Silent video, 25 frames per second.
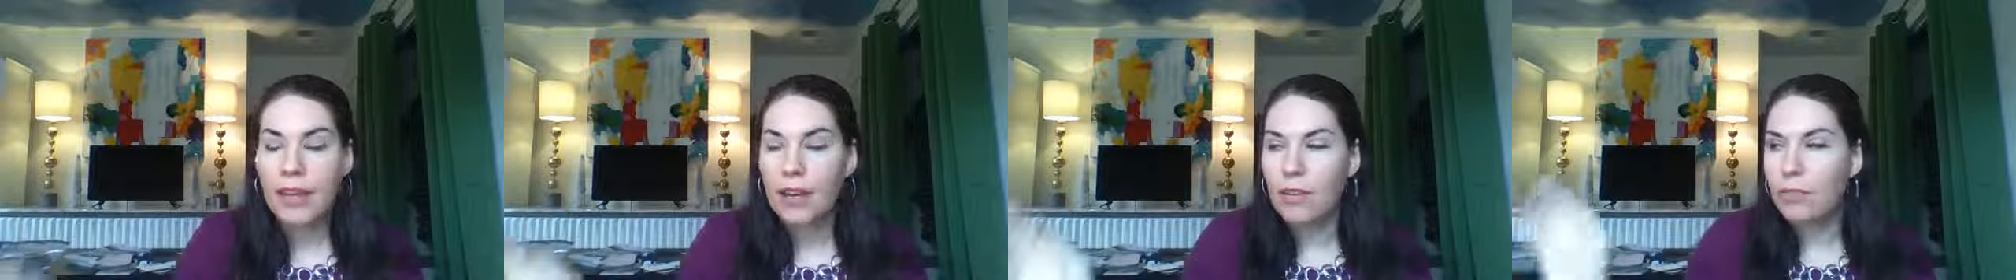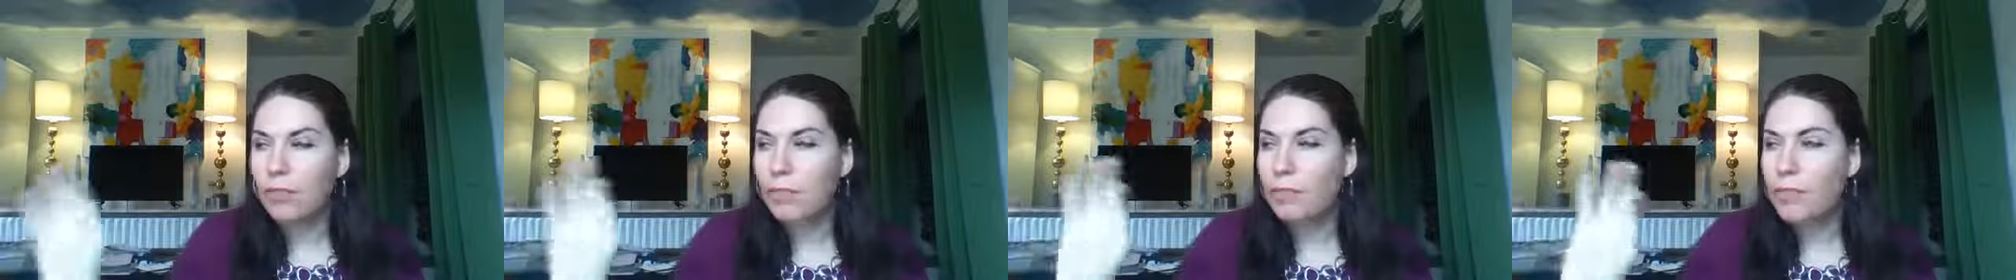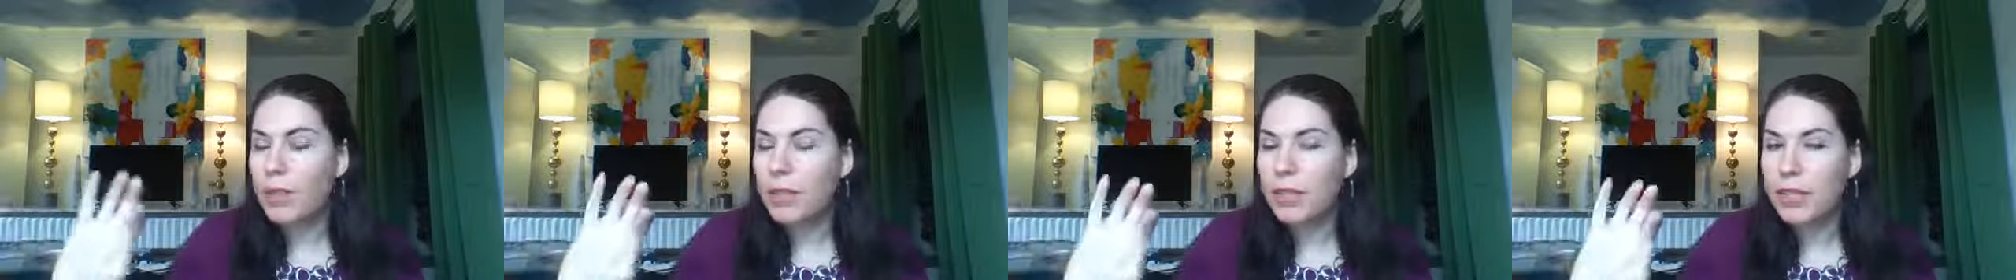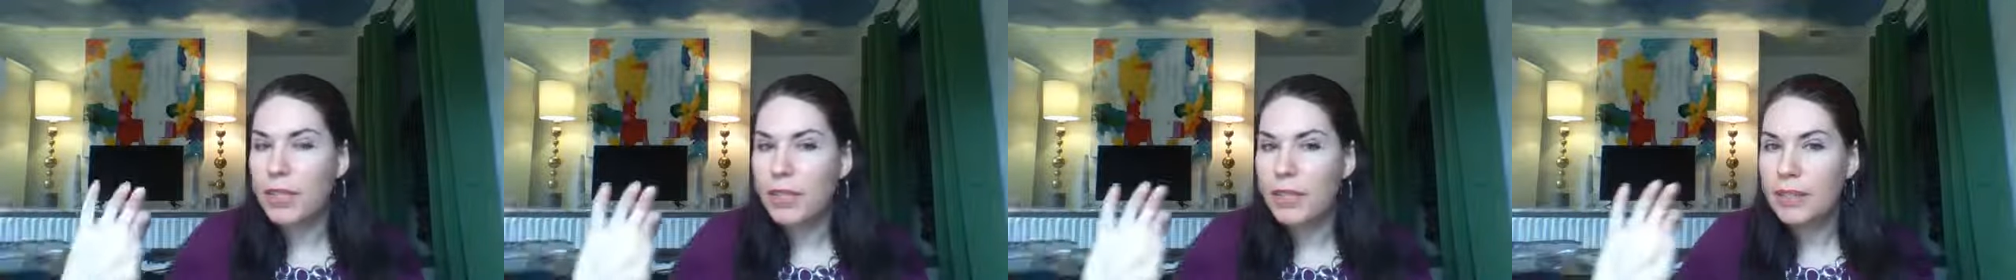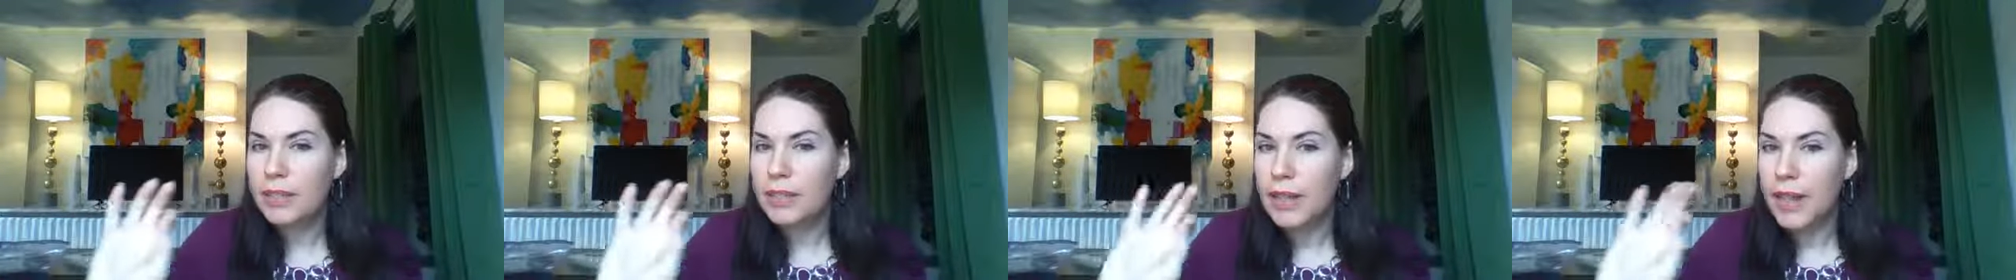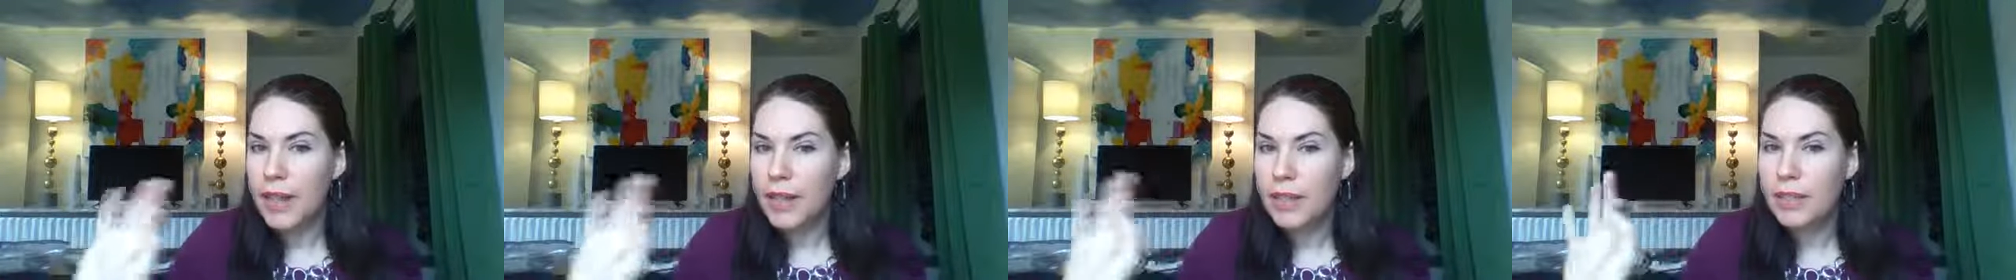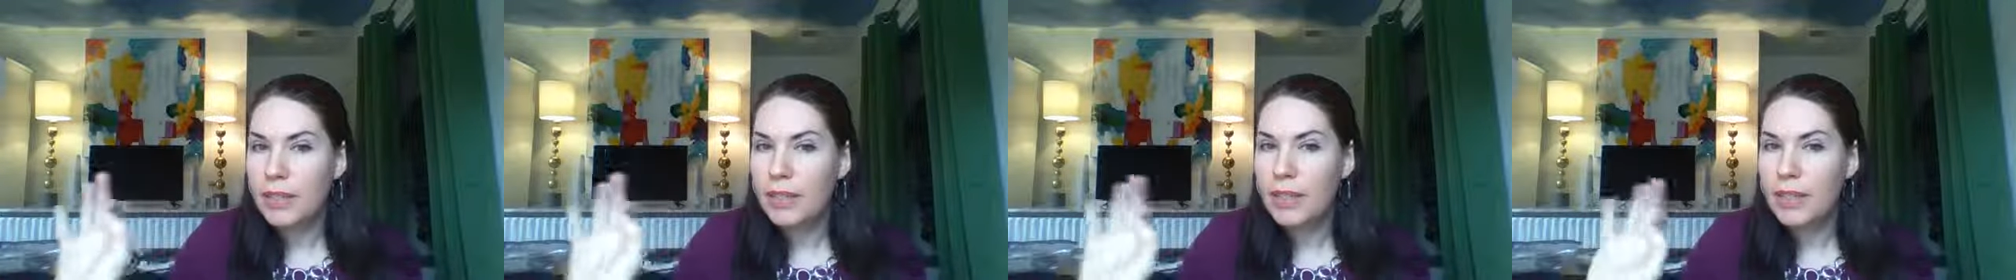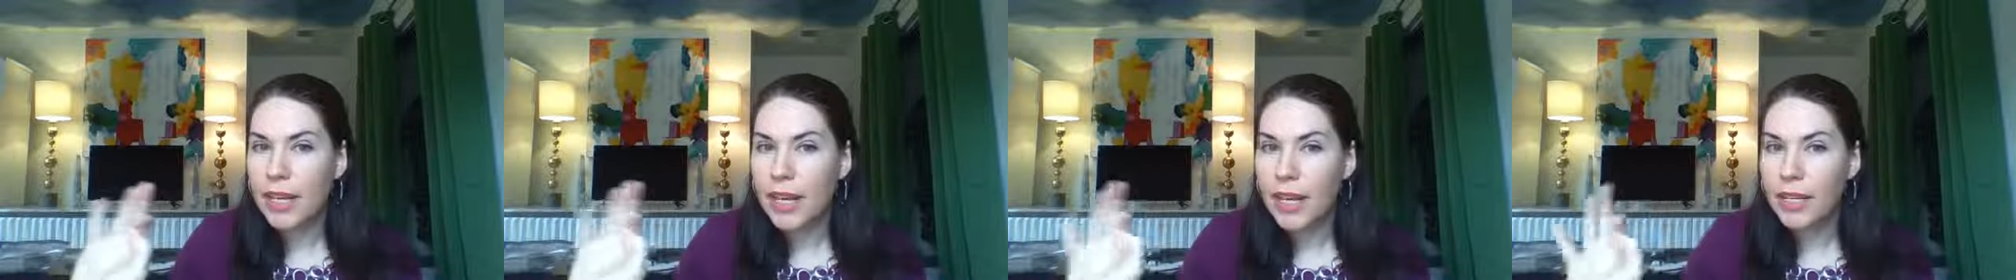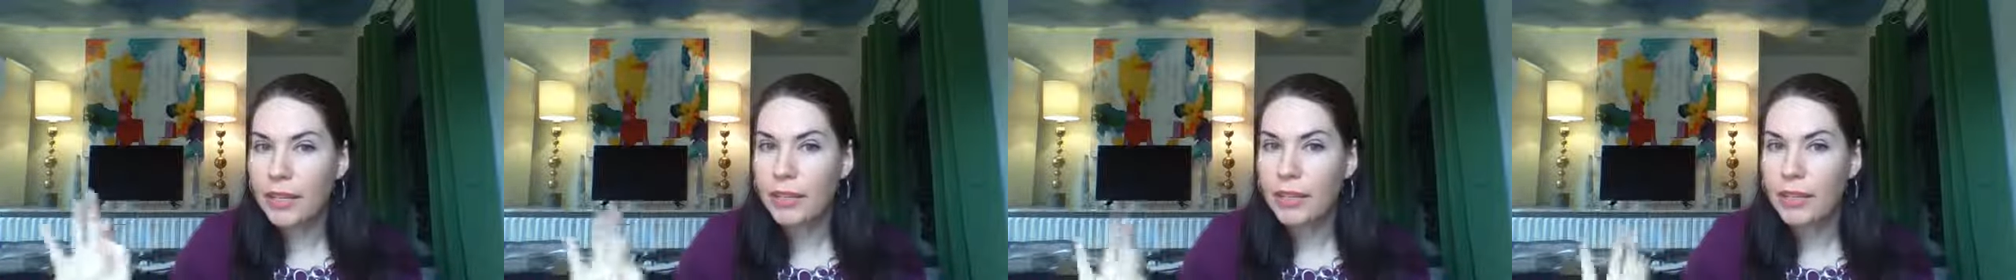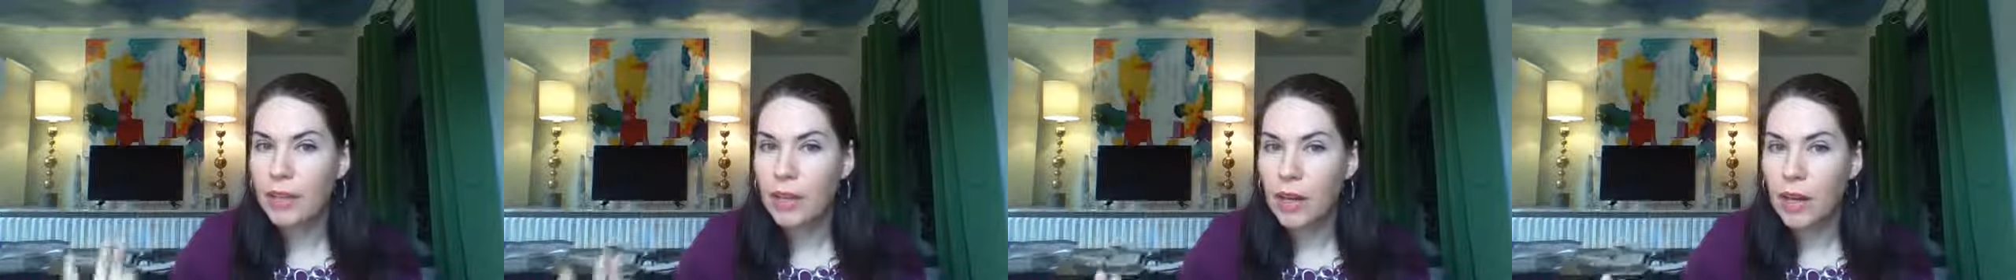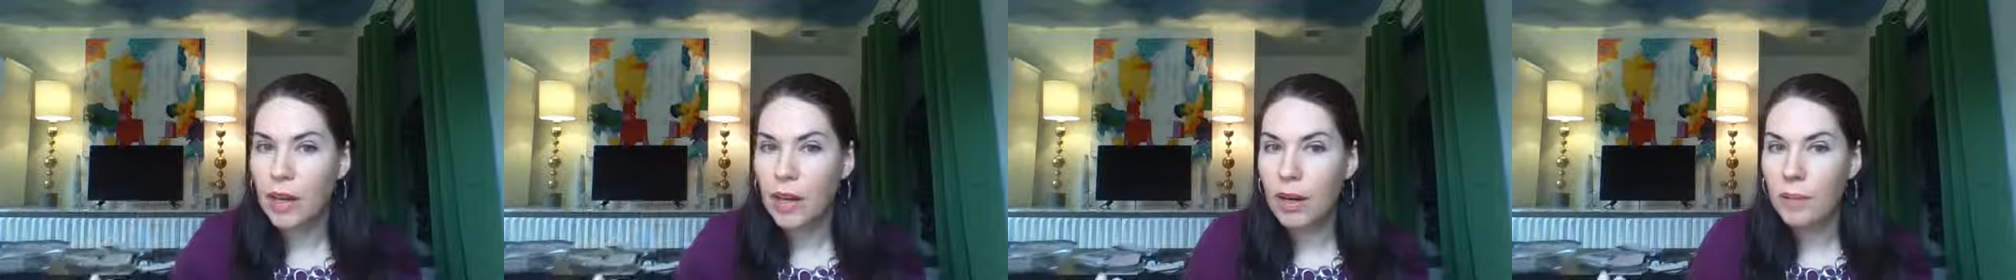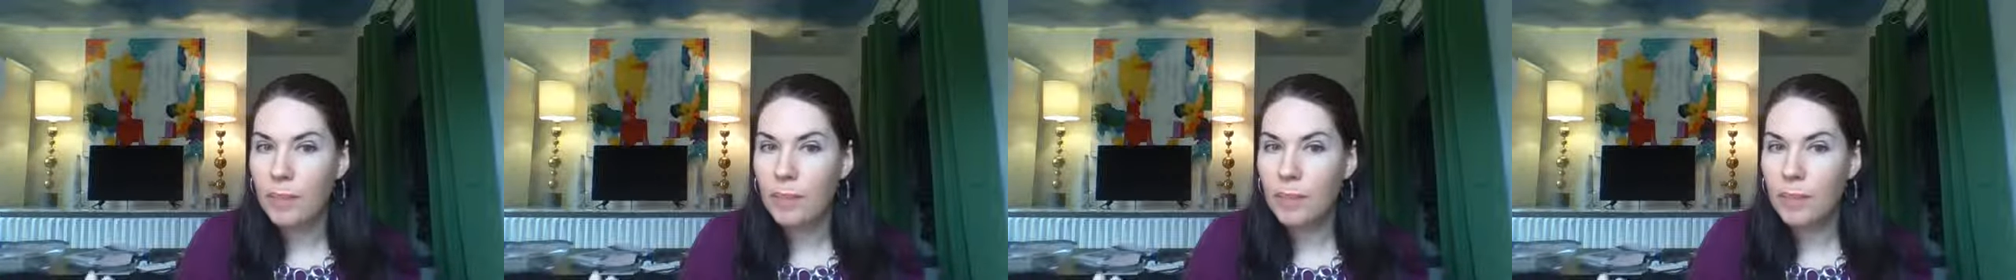a really nice tailored
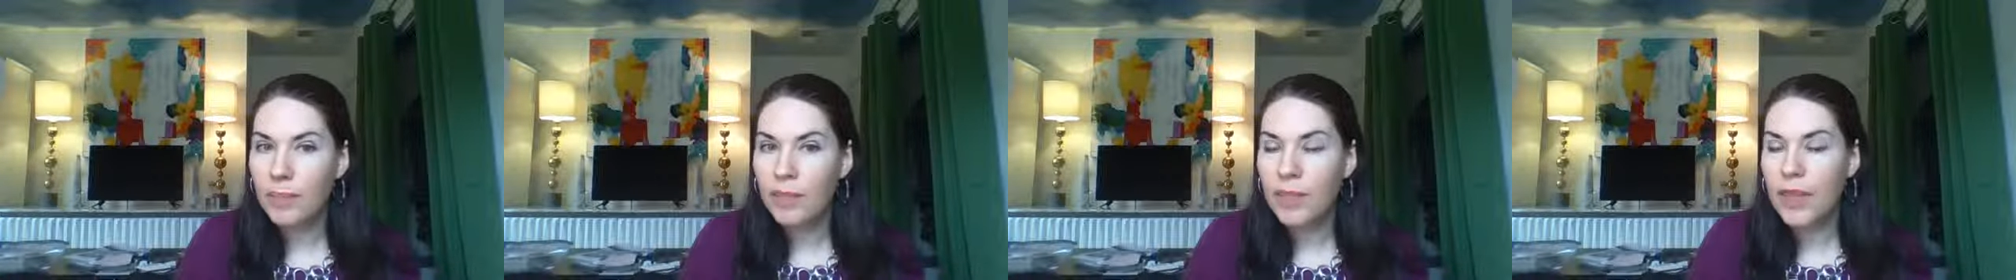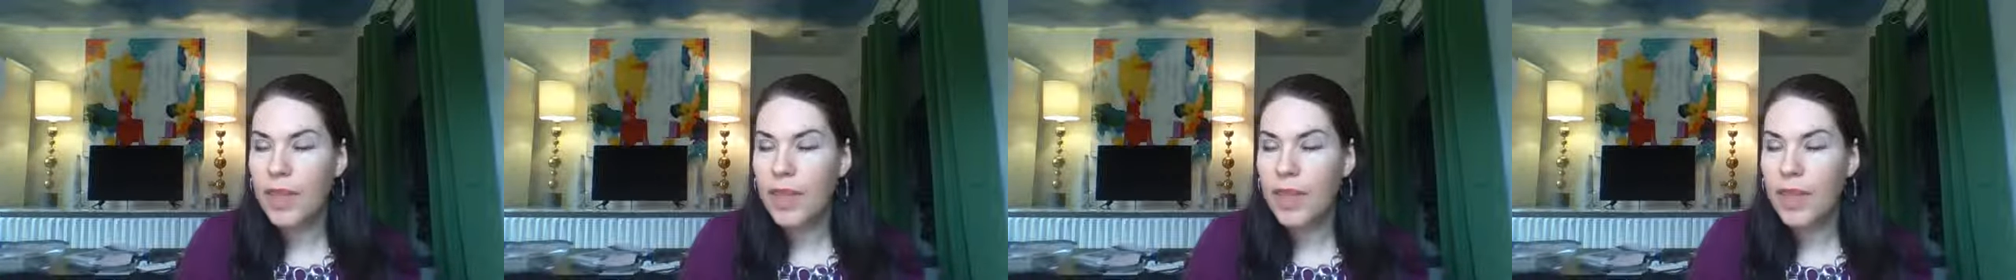arm.